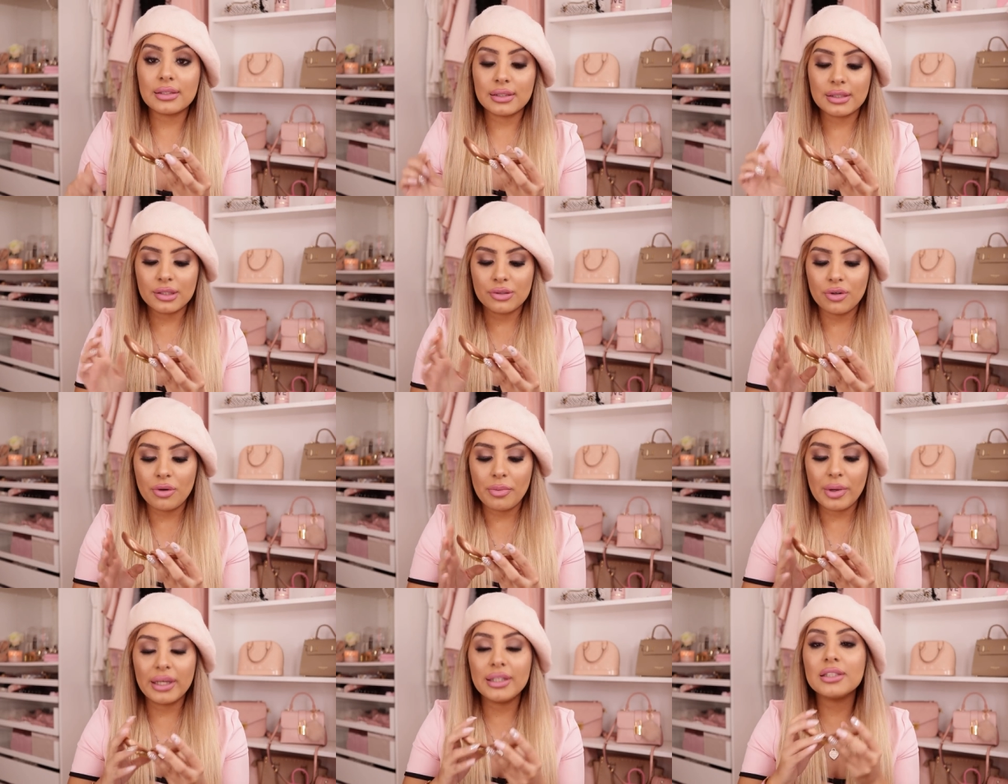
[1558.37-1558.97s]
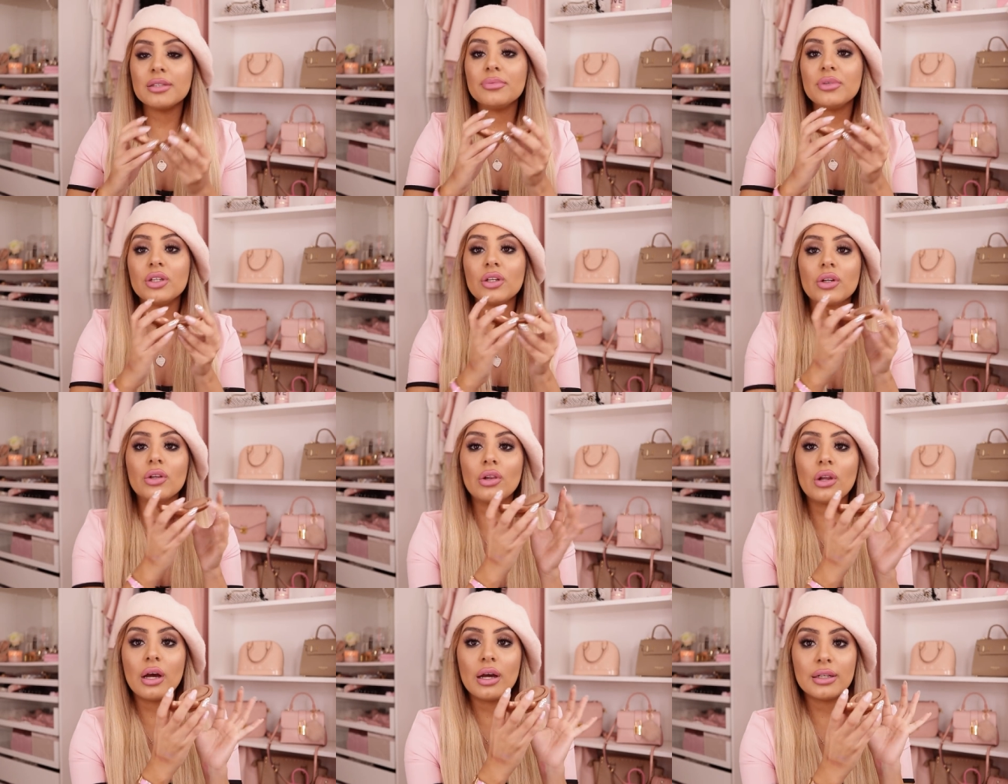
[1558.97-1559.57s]
This reminds me
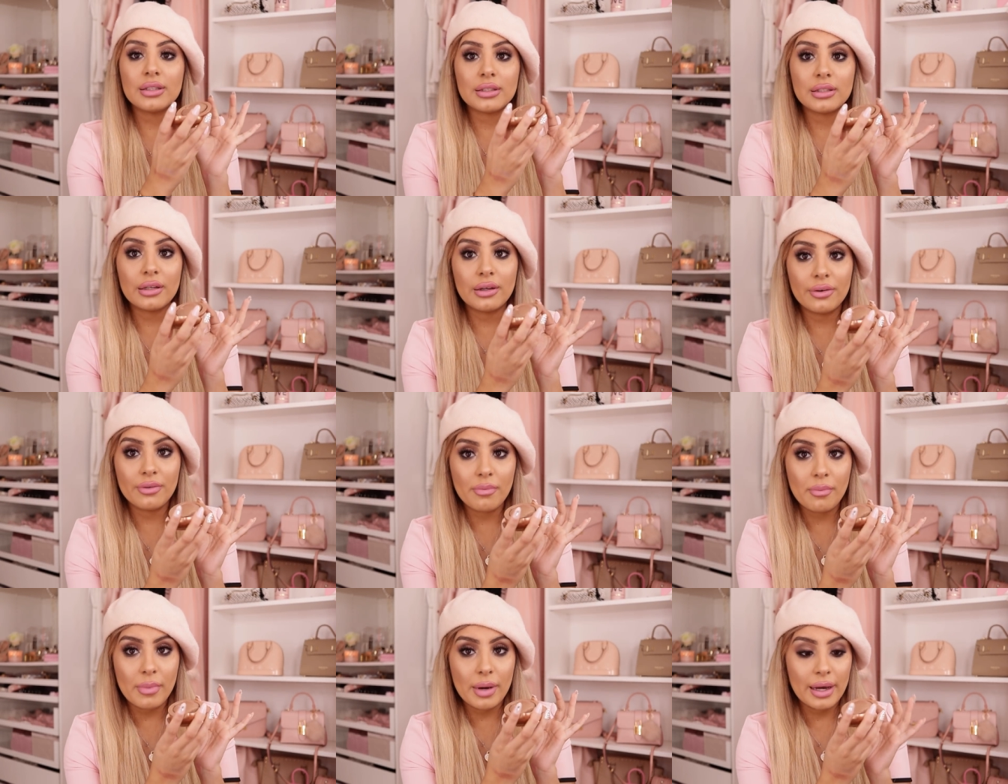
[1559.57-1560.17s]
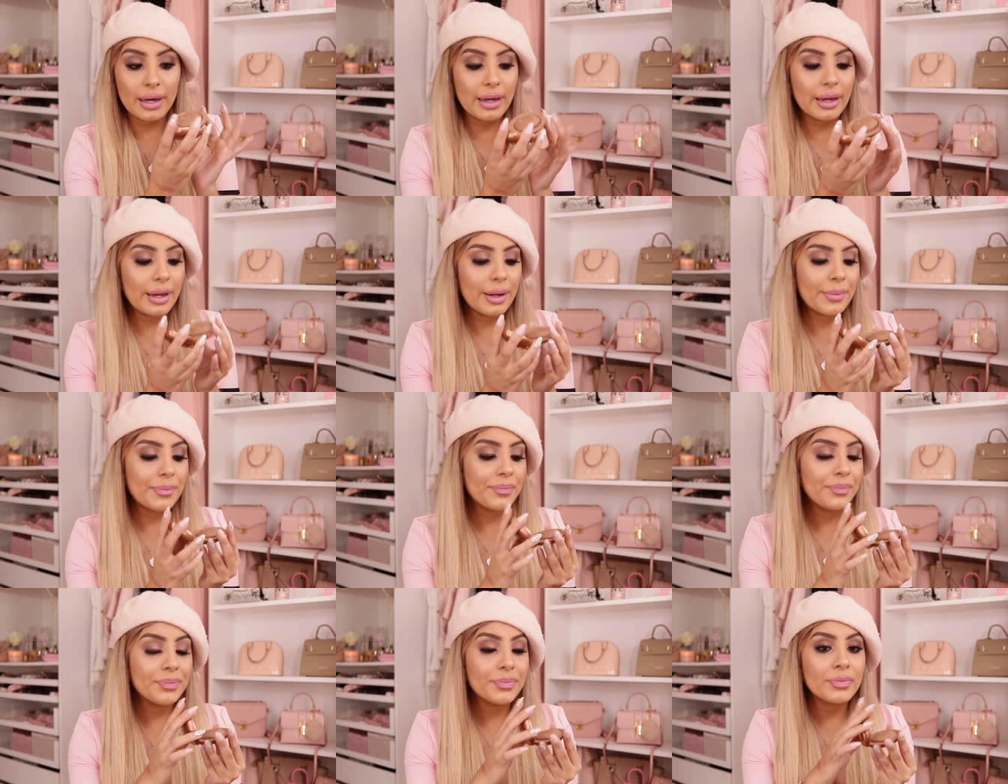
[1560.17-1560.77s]
a lot of
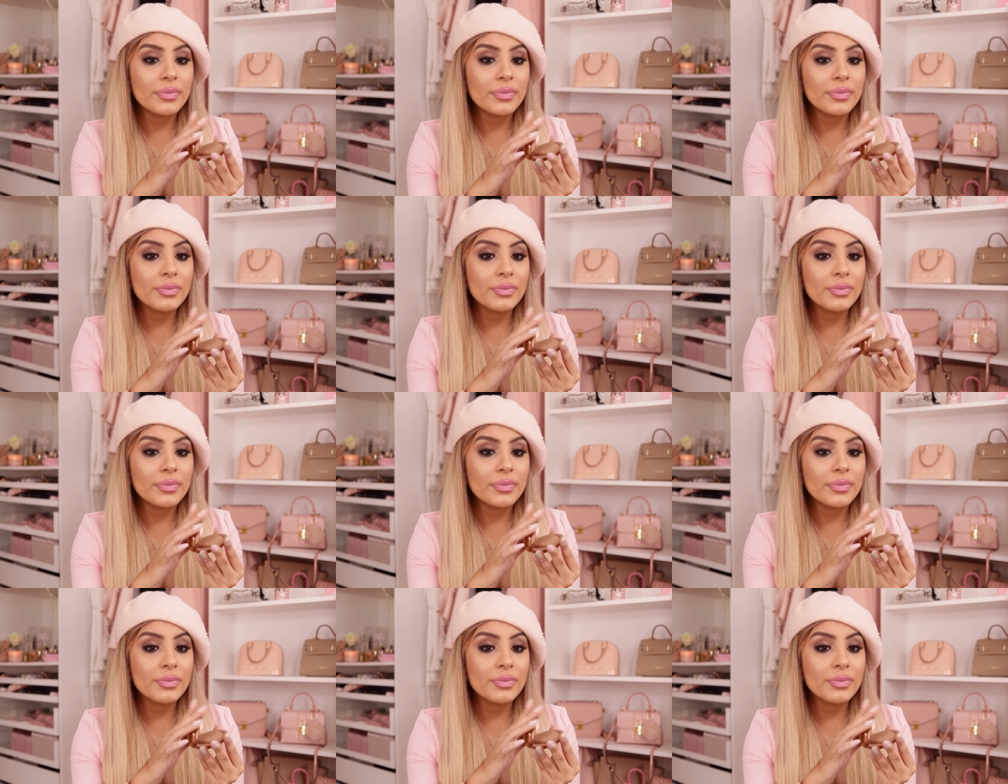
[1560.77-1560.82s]
my